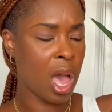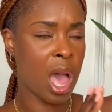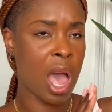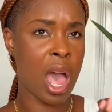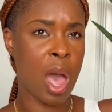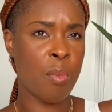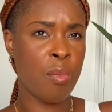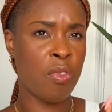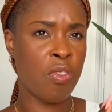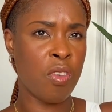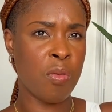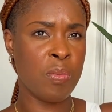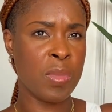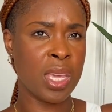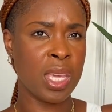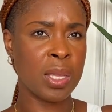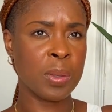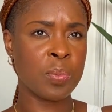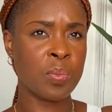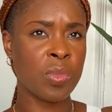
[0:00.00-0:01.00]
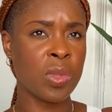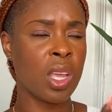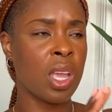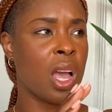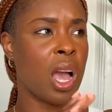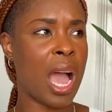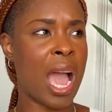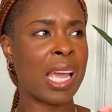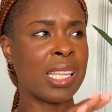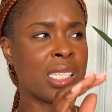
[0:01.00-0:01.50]
um, for me
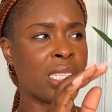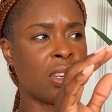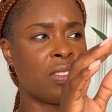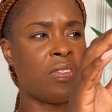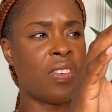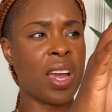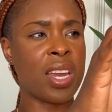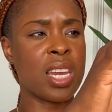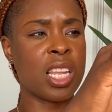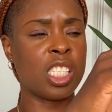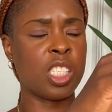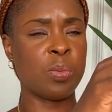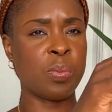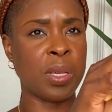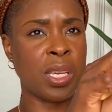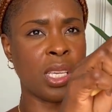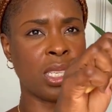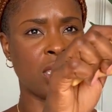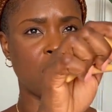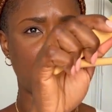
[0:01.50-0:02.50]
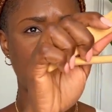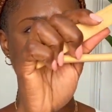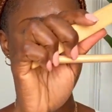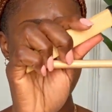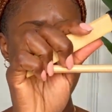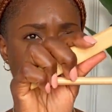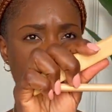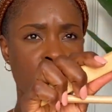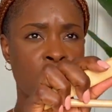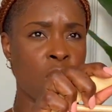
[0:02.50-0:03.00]
I didn't find this piece
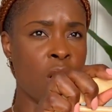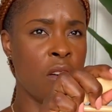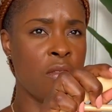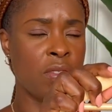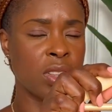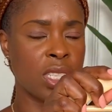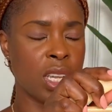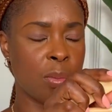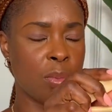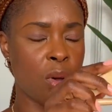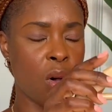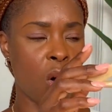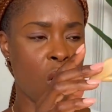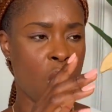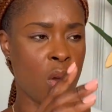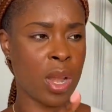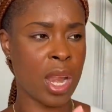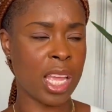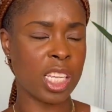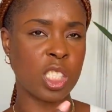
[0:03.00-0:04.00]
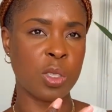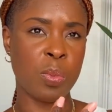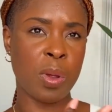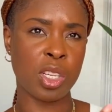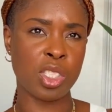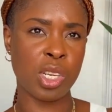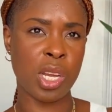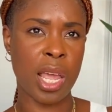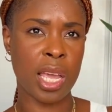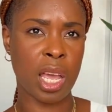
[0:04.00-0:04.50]
very comfortable on,
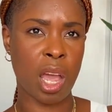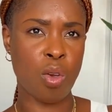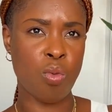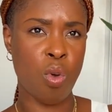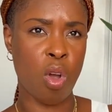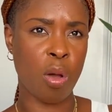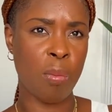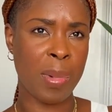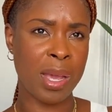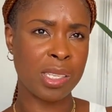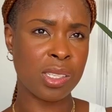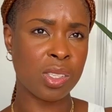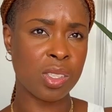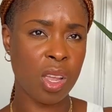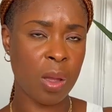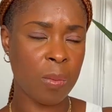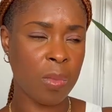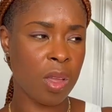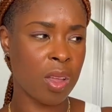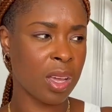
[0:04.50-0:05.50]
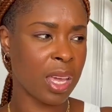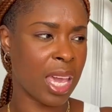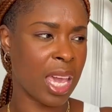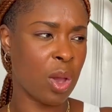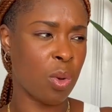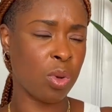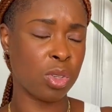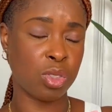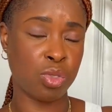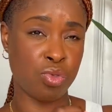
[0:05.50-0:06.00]
especially like around my stomach.
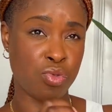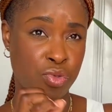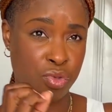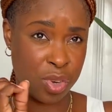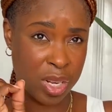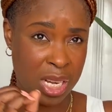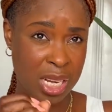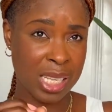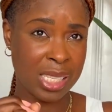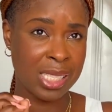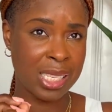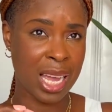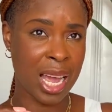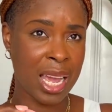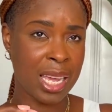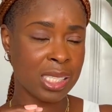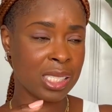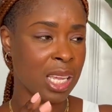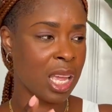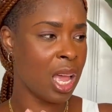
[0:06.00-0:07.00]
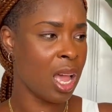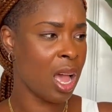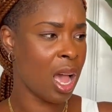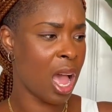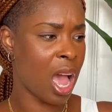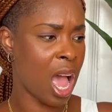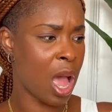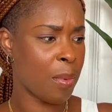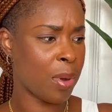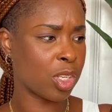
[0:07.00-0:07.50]
It was really tight.
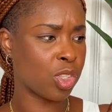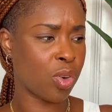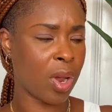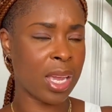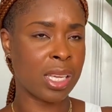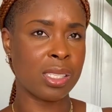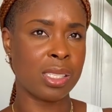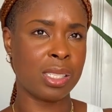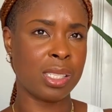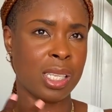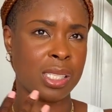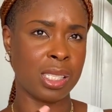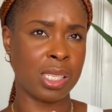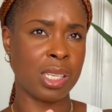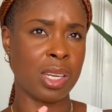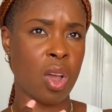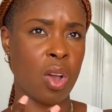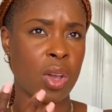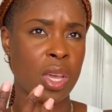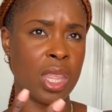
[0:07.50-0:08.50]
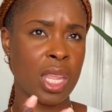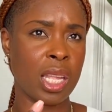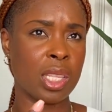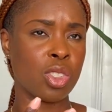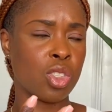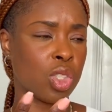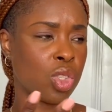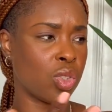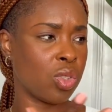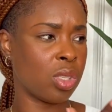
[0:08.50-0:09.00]
Um, I tried sitting down in
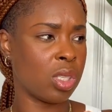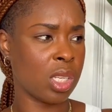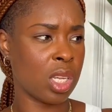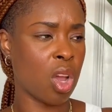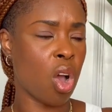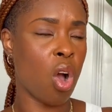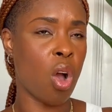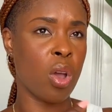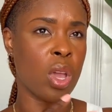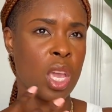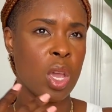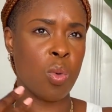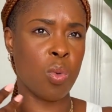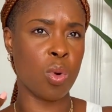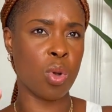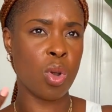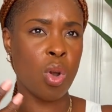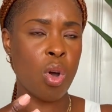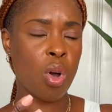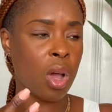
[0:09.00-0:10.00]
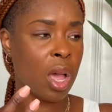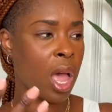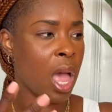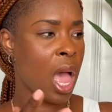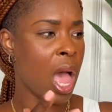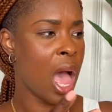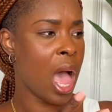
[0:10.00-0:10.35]
it just to see how it would look